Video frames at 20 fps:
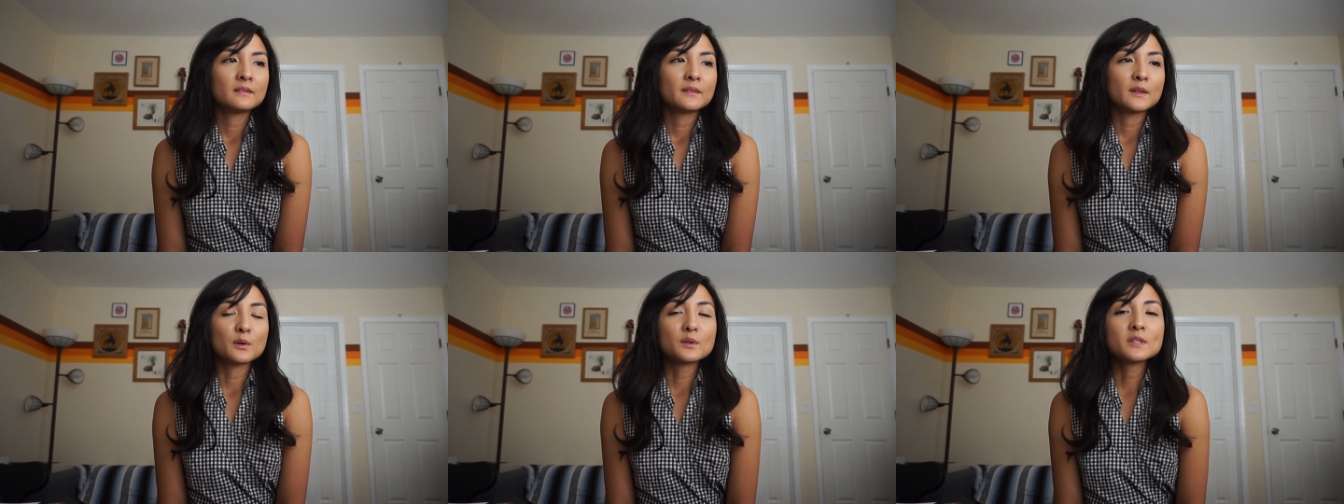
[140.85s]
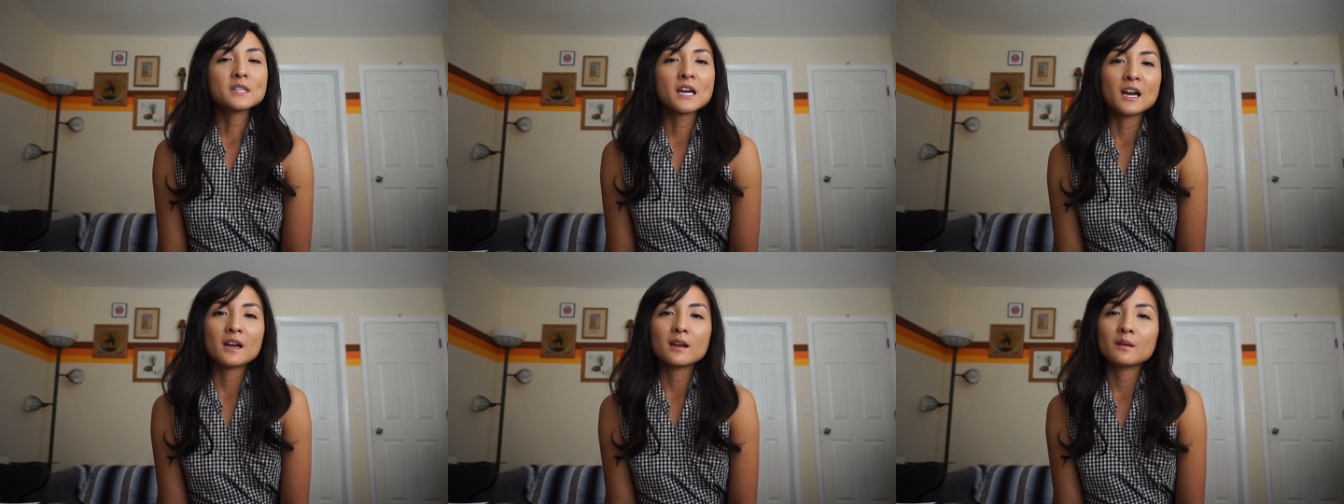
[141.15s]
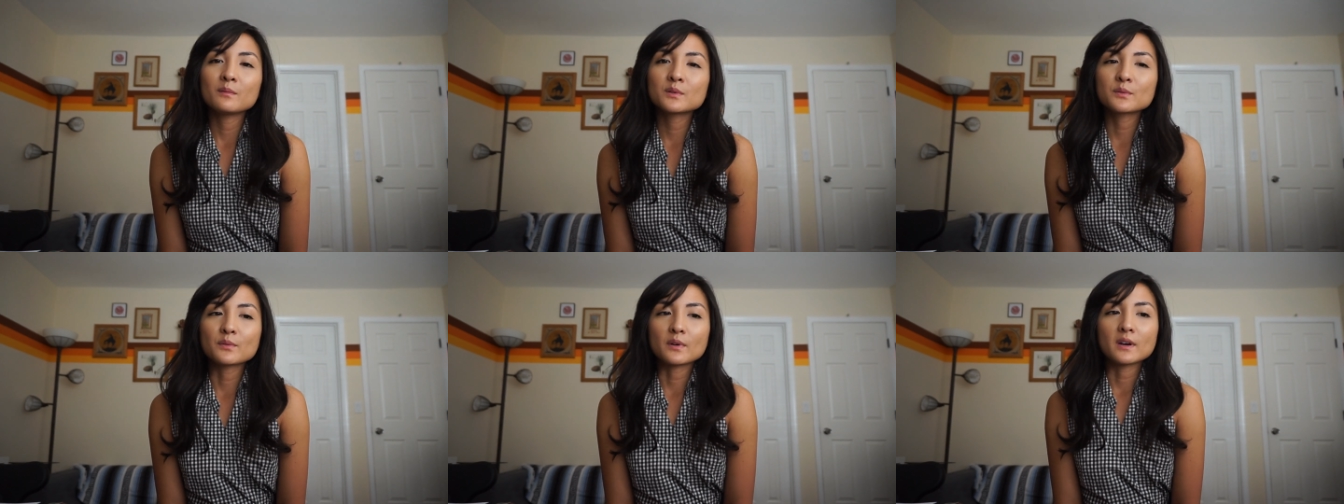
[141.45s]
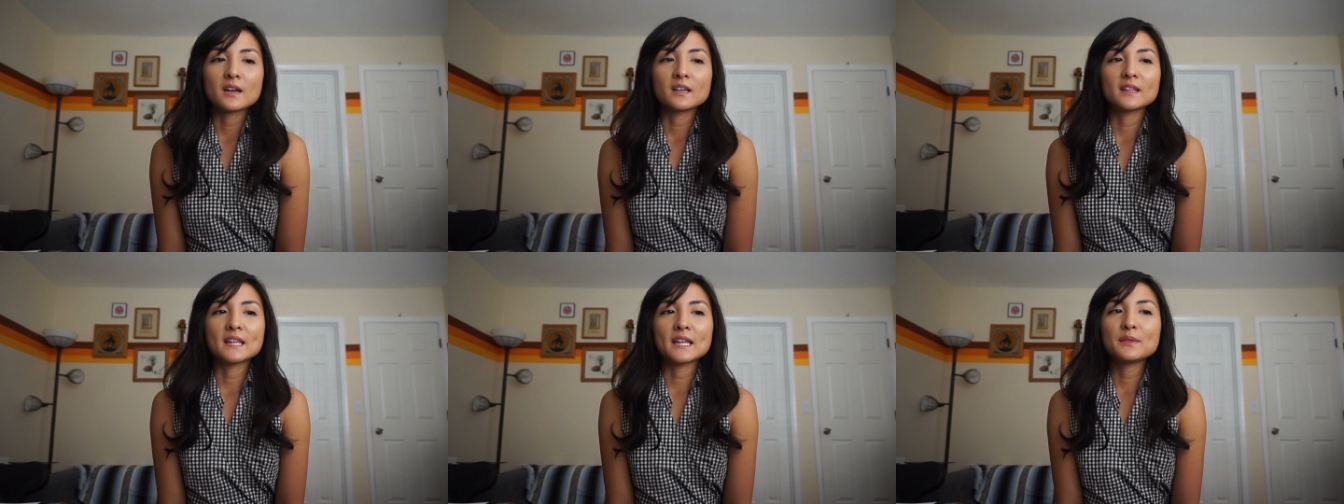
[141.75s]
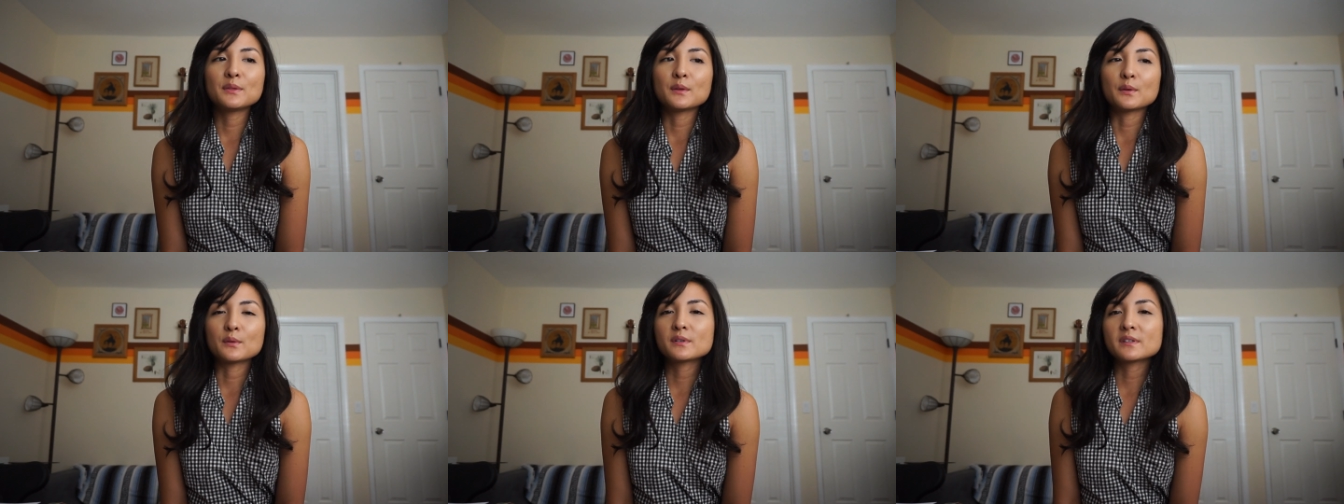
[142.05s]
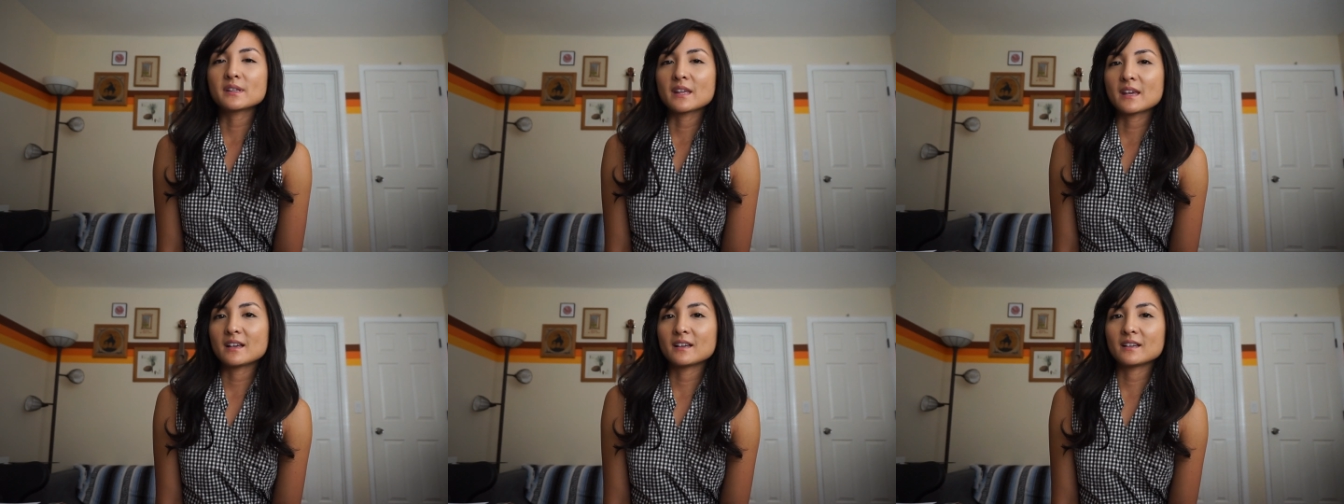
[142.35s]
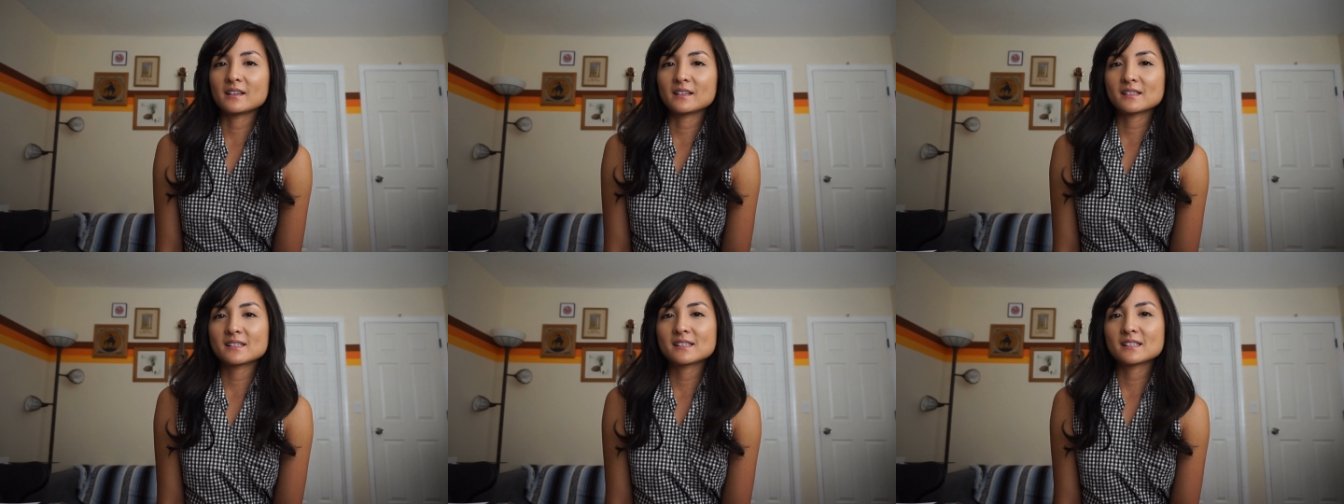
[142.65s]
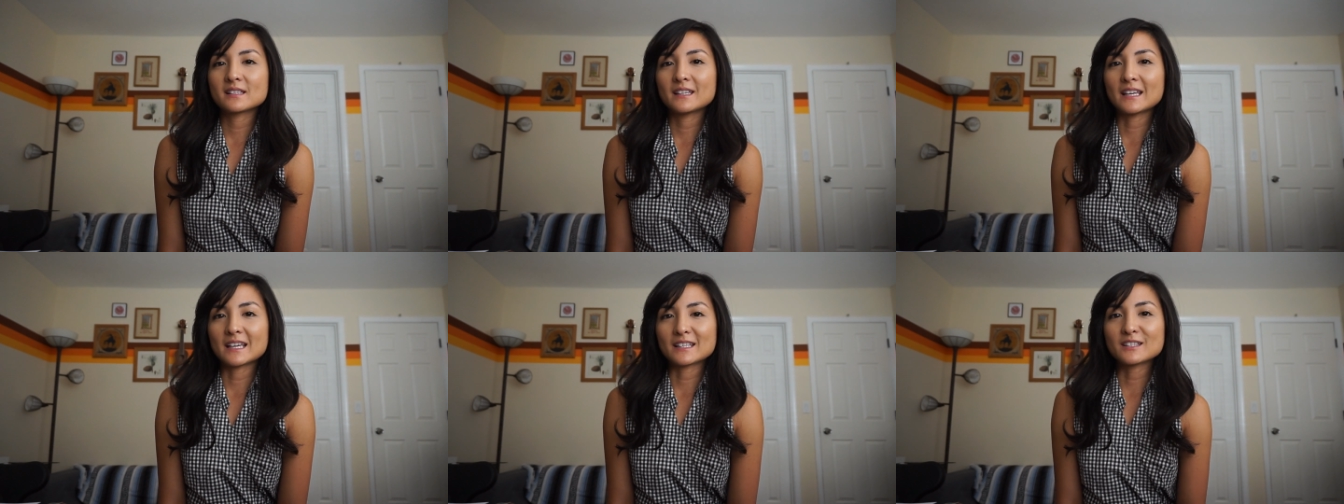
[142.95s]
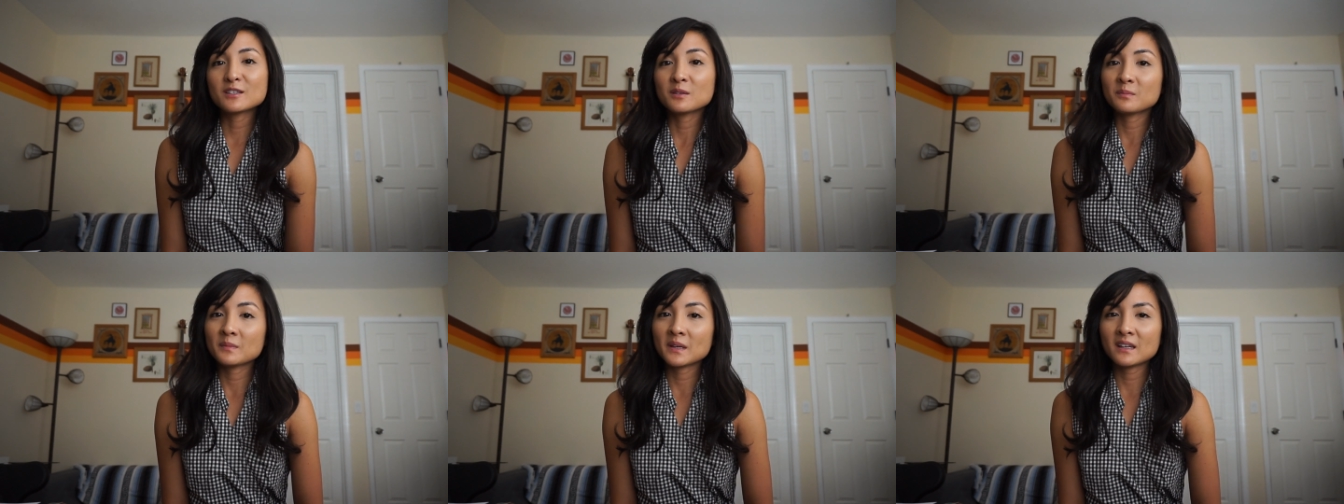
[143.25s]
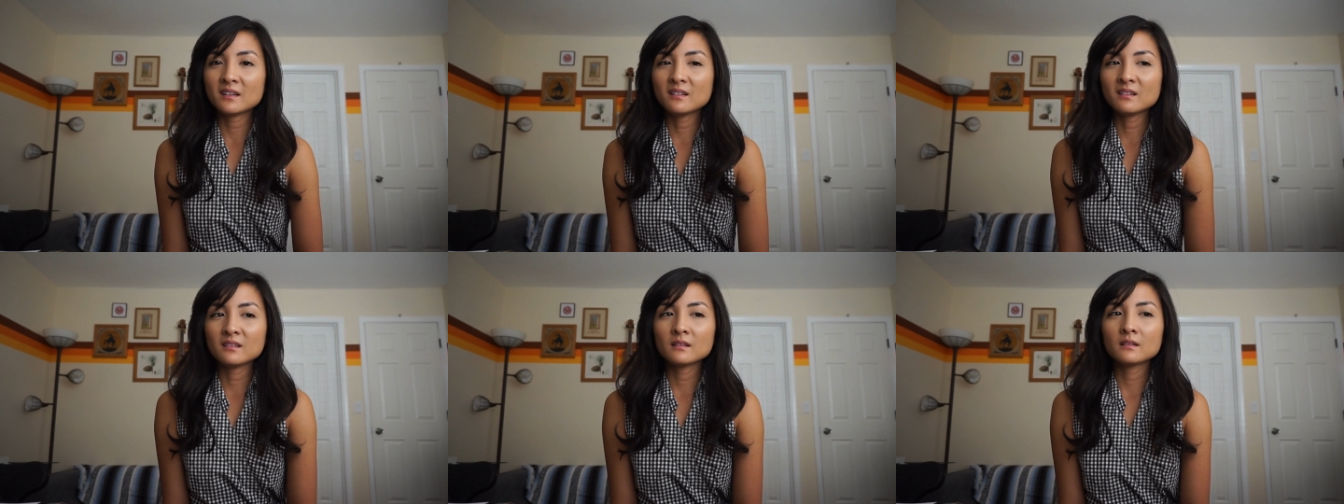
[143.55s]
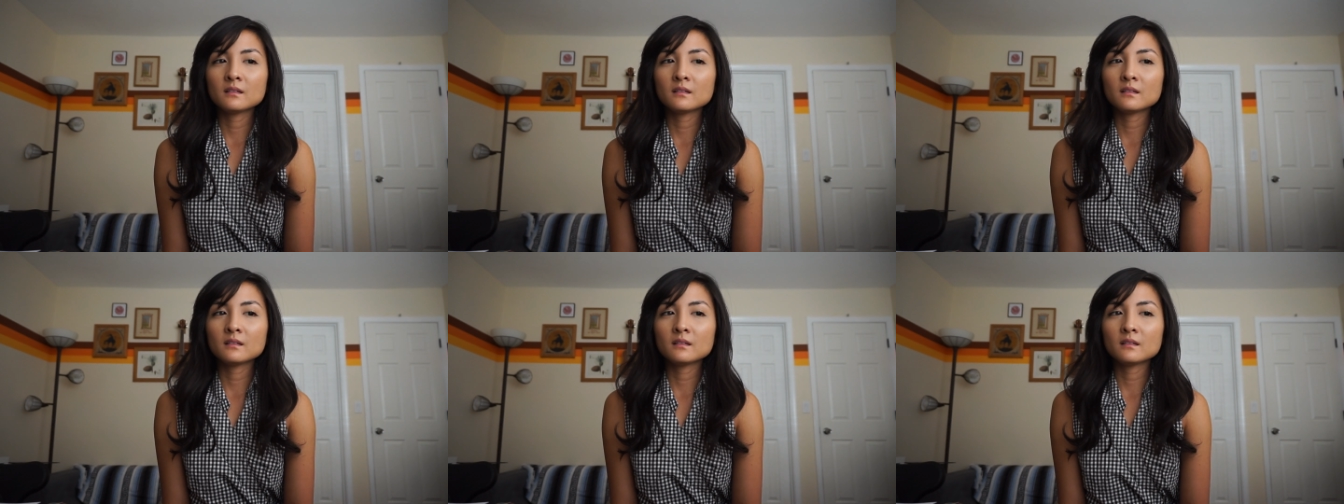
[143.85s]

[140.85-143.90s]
there are times where I let those things get to me.